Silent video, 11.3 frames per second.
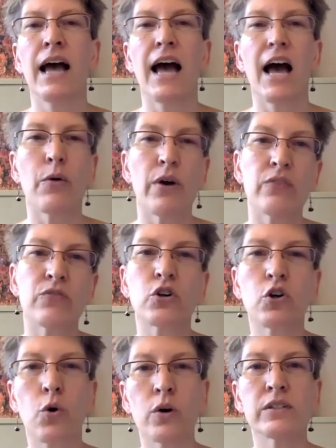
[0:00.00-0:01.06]
However,
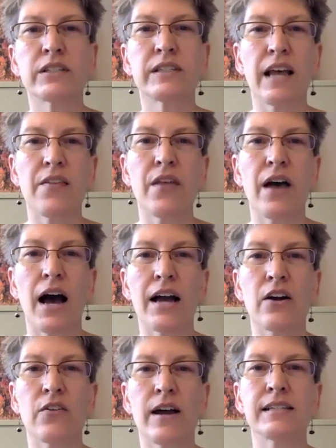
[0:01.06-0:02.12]
courts and the
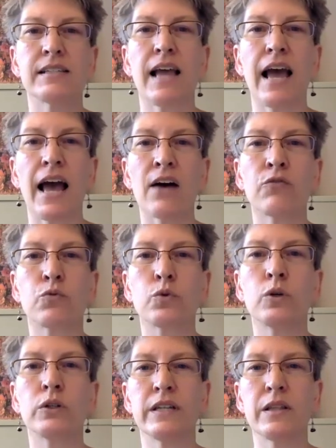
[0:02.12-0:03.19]
IRS have
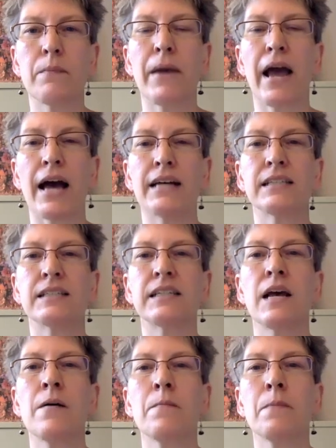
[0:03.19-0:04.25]
ruled in the past
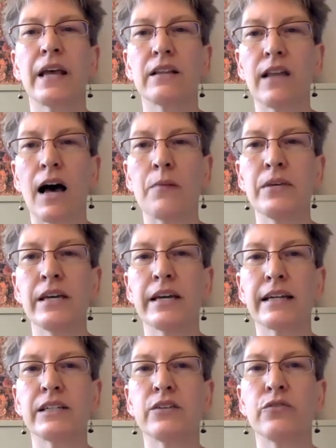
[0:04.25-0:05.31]
that lobbying
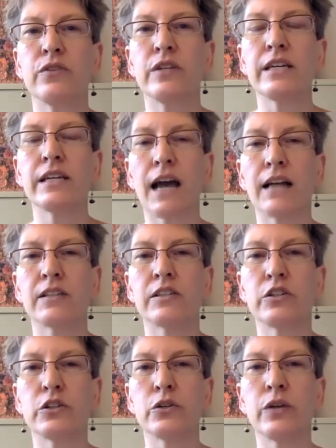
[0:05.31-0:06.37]
activity
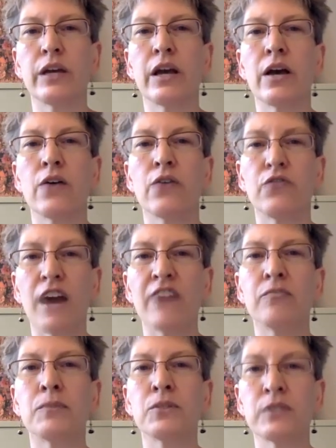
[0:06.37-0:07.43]
constituting
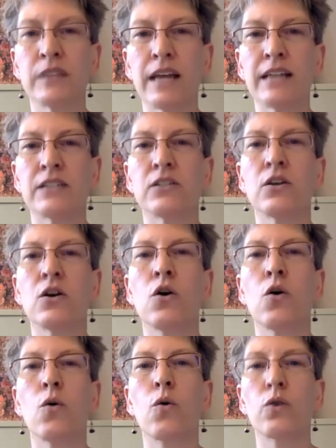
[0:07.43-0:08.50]
5%
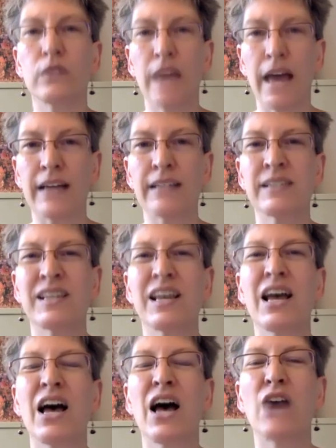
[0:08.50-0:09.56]
or less
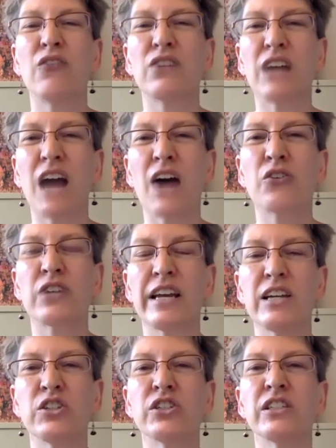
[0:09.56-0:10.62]
of a
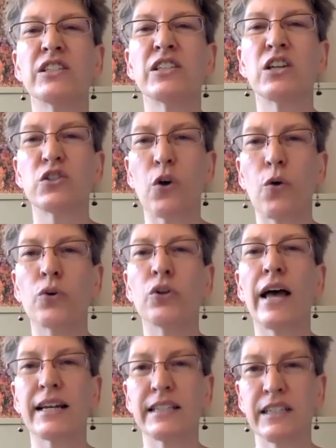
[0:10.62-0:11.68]
congregation's total
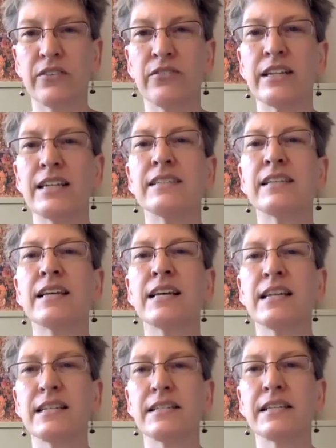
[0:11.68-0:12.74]
activities
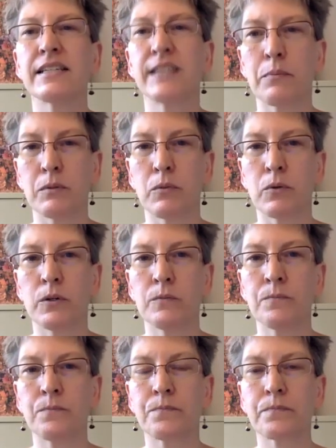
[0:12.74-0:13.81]
is acceptable.
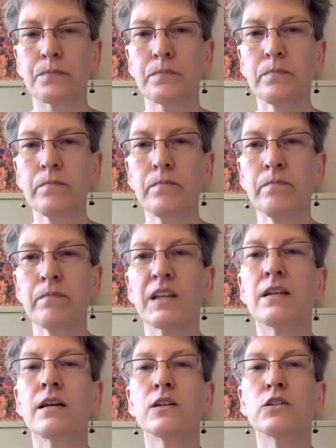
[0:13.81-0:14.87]

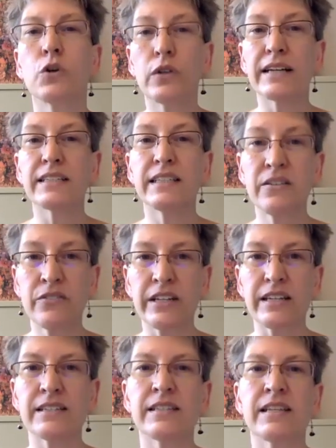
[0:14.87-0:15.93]
Total
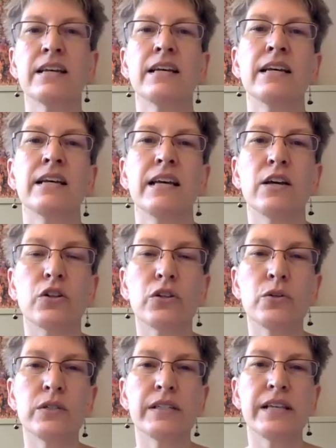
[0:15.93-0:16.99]
activities
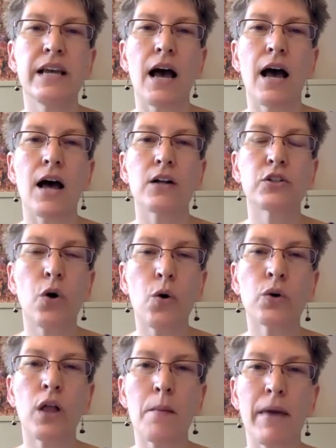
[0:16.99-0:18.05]
includes the
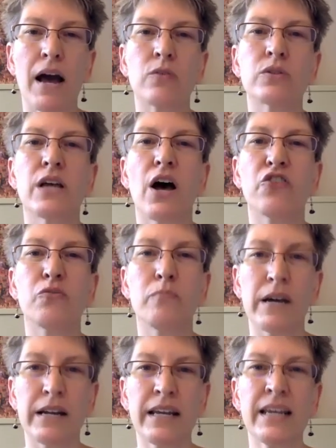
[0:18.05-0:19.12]
total amount of
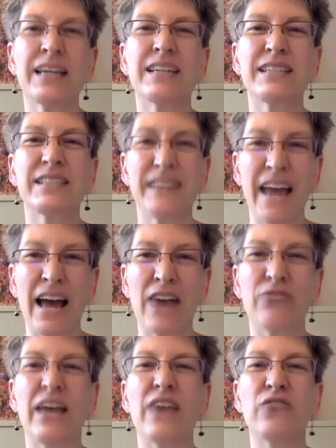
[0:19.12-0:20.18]
money, staff,
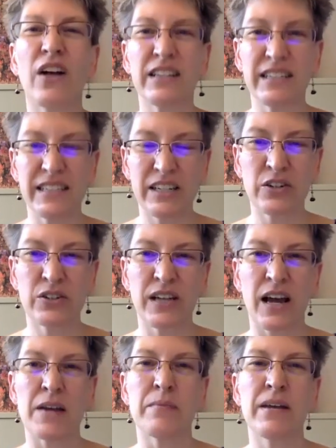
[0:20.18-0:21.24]
and volunteer
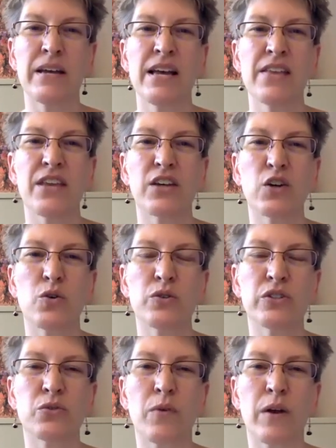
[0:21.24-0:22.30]
time that goes
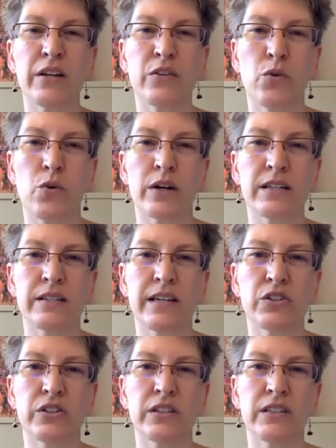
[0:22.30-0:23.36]
into running the
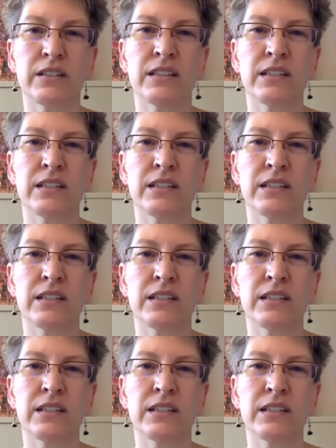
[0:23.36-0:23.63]
organization.